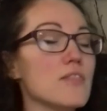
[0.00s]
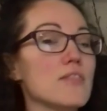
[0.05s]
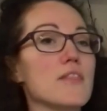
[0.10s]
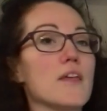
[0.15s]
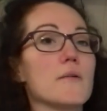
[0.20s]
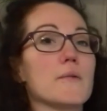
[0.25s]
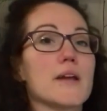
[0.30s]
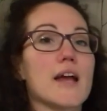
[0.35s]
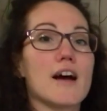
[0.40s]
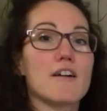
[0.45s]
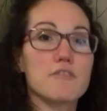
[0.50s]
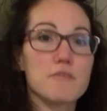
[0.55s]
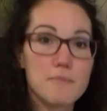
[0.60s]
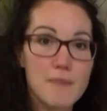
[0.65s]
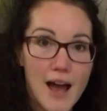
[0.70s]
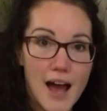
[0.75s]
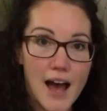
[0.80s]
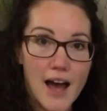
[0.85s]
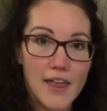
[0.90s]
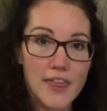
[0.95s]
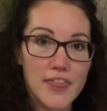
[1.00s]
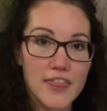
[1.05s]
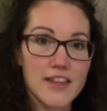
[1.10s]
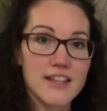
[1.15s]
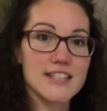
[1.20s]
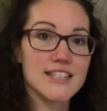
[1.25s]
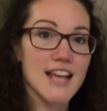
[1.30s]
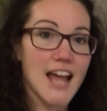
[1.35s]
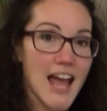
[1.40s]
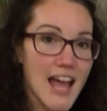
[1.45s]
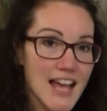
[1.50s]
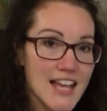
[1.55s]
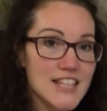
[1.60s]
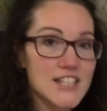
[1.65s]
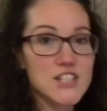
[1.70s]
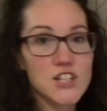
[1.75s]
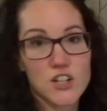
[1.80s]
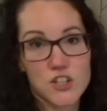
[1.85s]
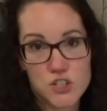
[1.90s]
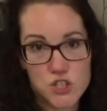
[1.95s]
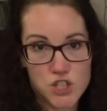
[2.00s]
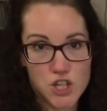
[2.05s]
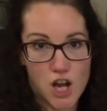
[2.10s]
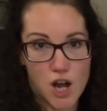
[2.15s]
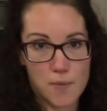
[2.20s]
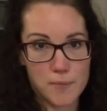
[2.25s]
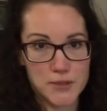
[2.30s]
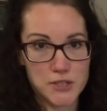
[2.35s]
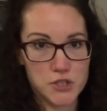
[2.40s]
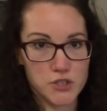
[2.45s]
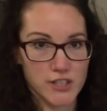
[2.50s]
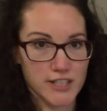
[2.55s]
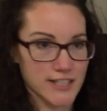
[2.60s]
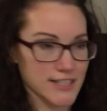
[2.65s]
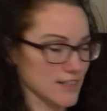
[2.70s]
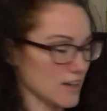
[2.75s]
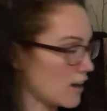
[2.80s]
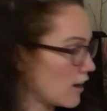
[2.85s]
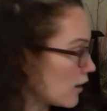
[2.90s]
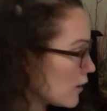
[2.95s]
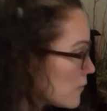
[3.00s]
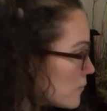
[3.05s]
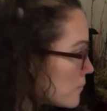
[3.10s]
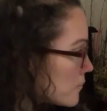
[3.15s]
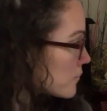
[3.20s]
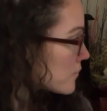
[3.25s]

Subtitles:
Then we have math. This ends our geometry song.